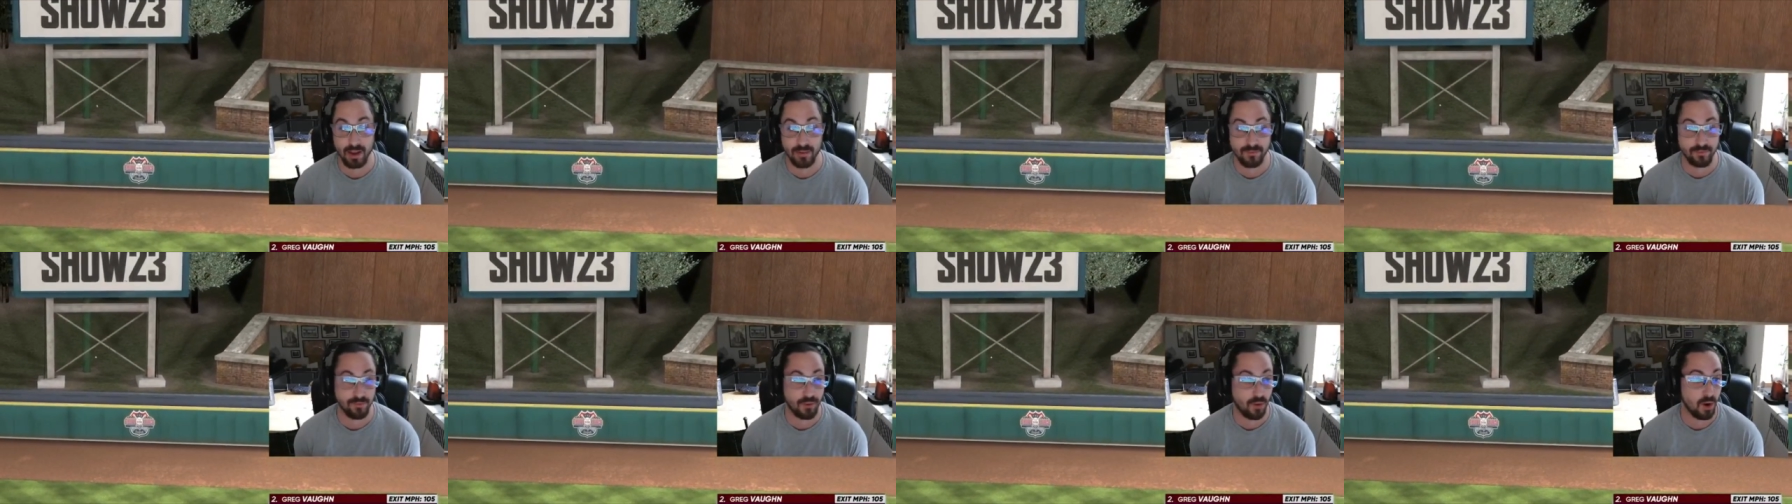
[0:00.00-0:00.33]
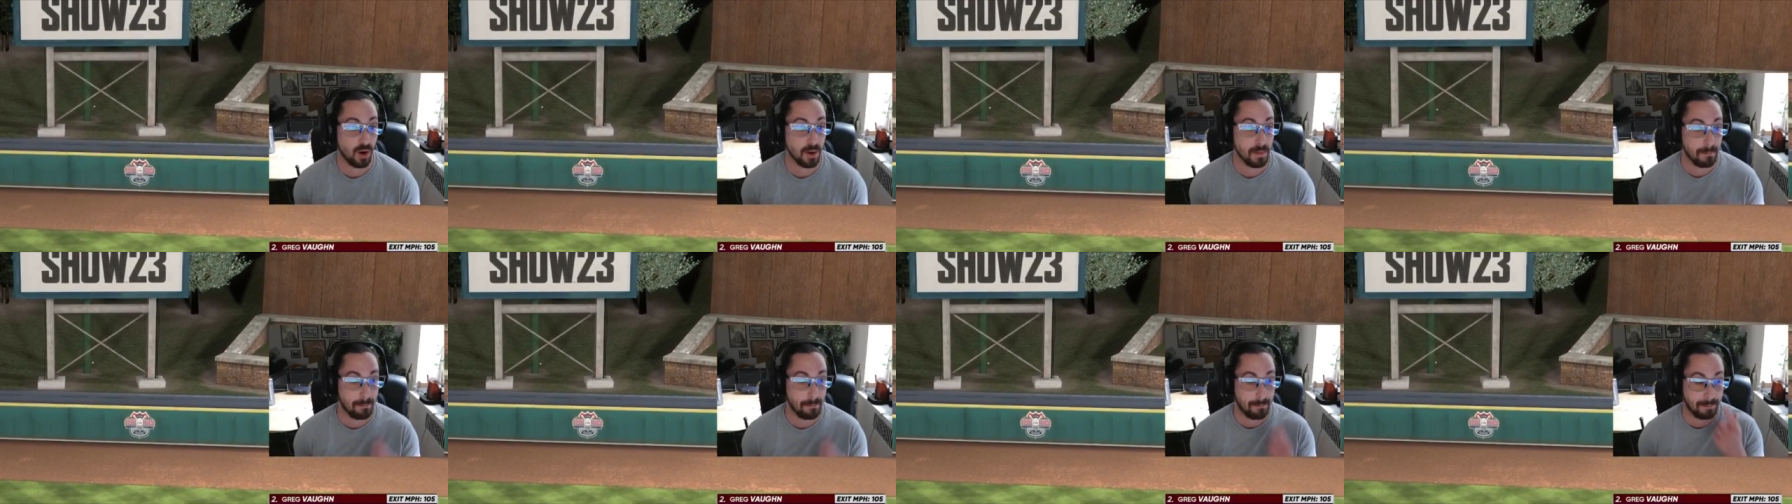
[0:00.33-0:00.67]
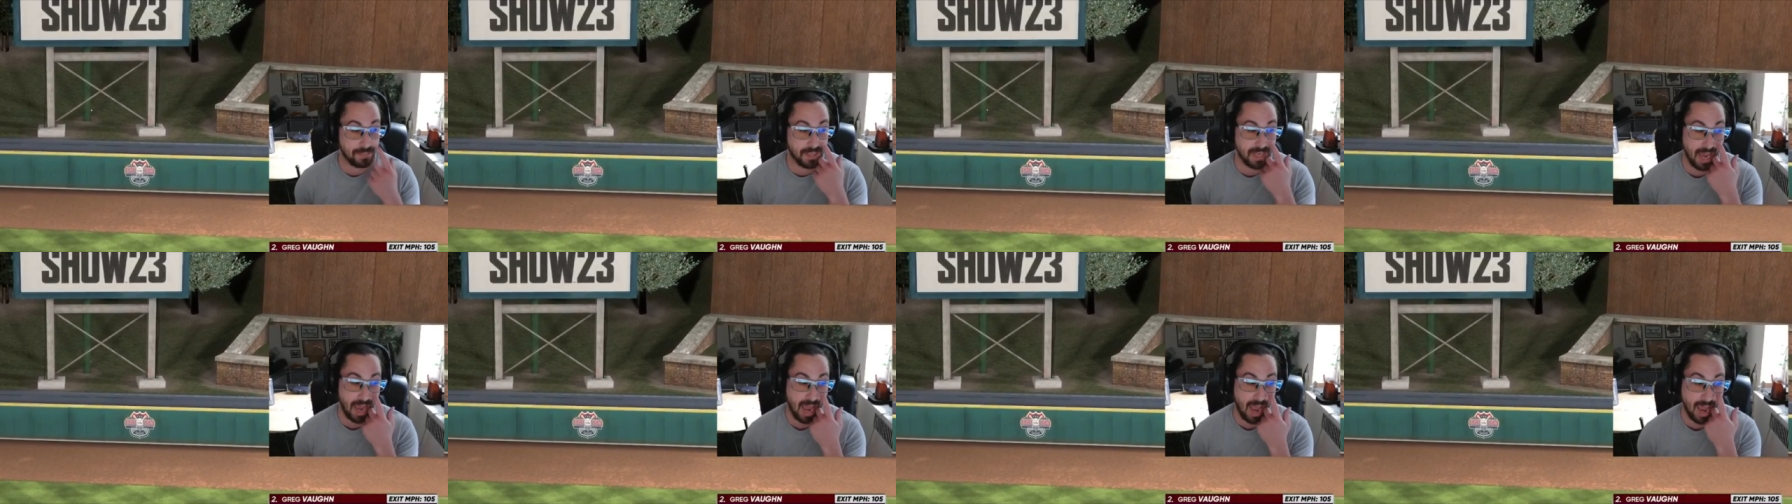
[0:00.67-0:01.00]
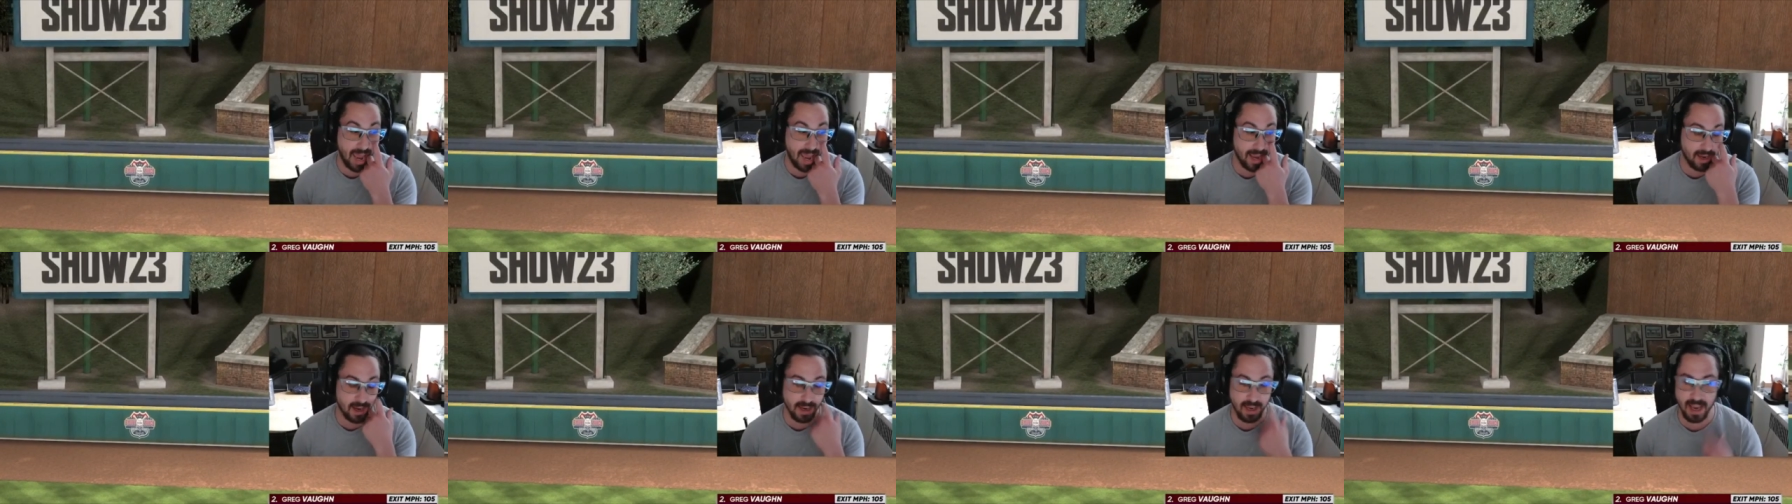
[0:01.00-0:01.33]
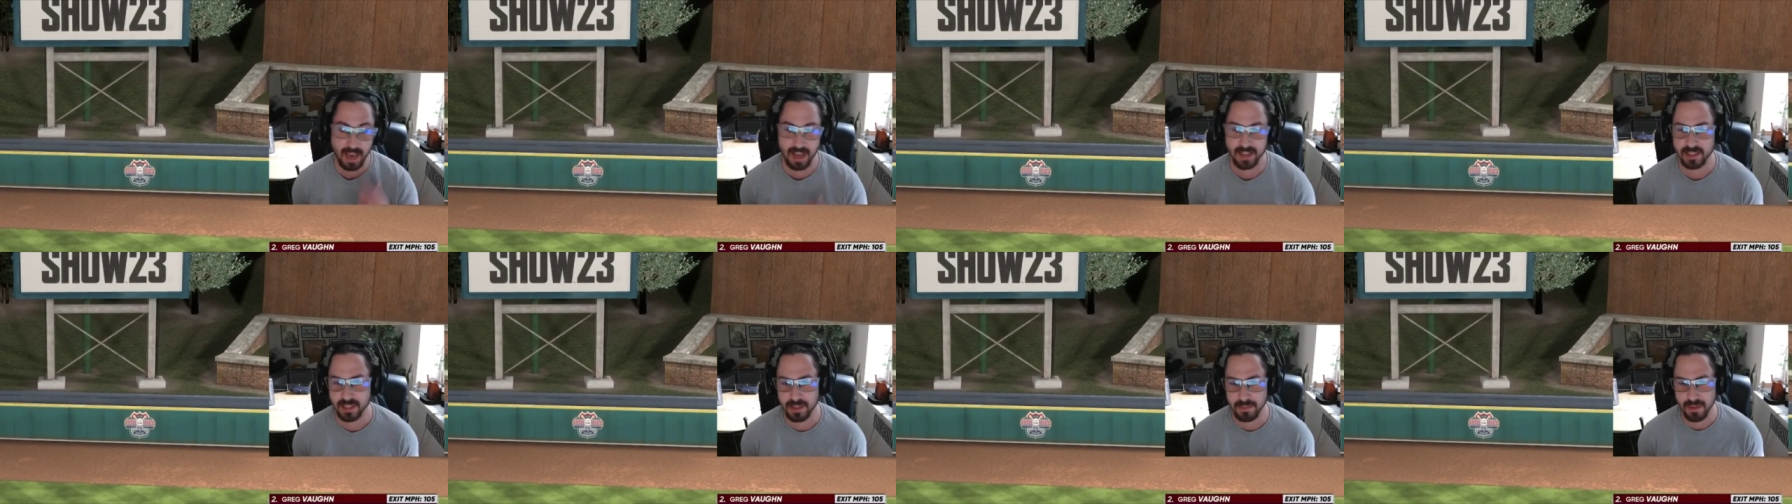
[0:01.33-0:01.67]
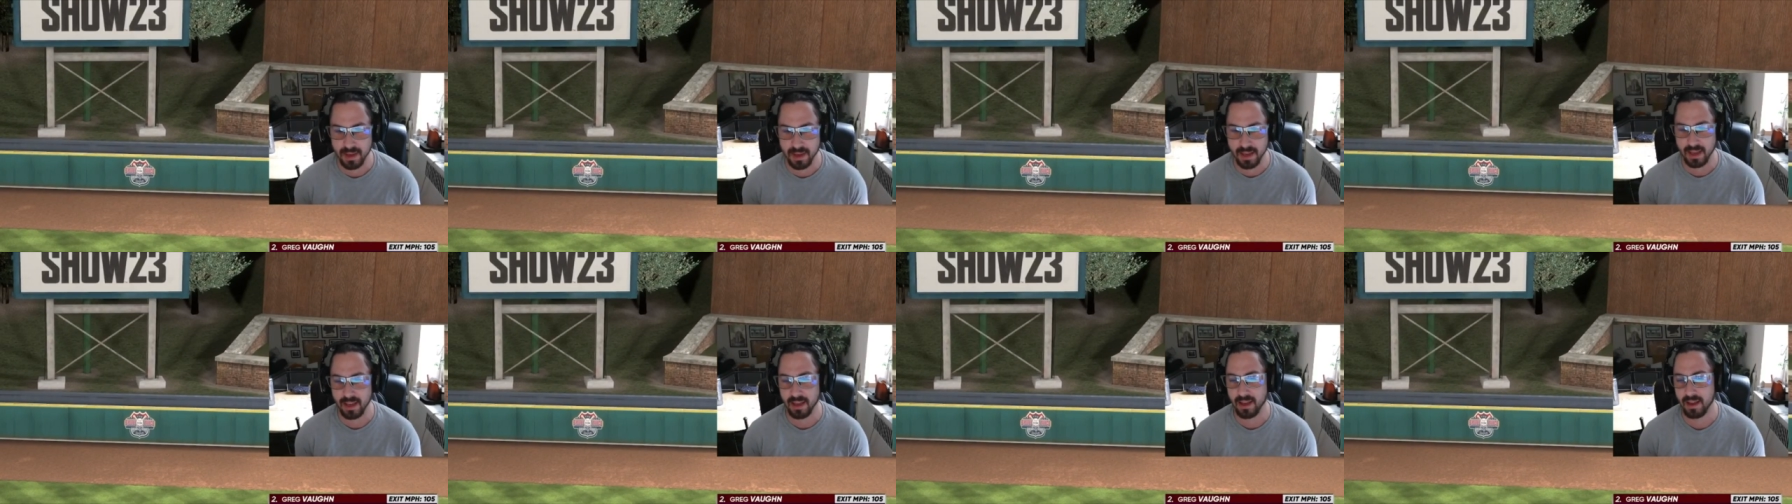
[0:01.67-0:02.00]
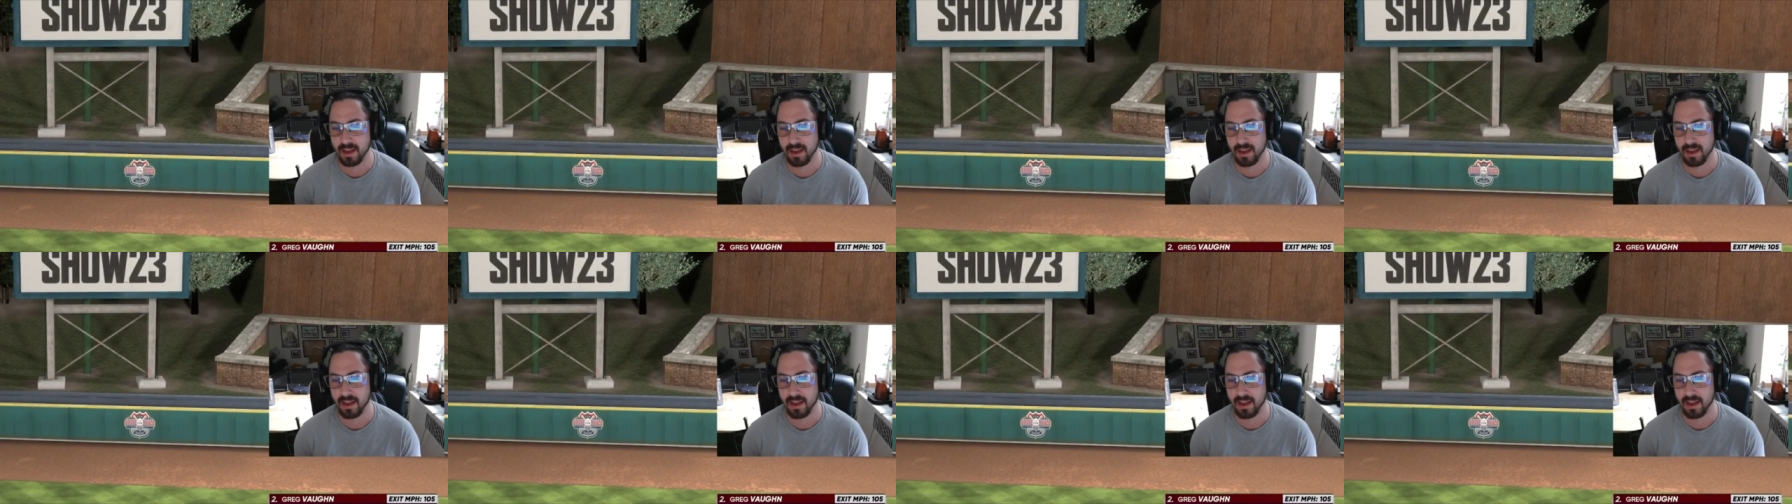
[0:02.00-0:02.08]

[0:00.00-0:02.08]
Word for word: Vaughn tank against me.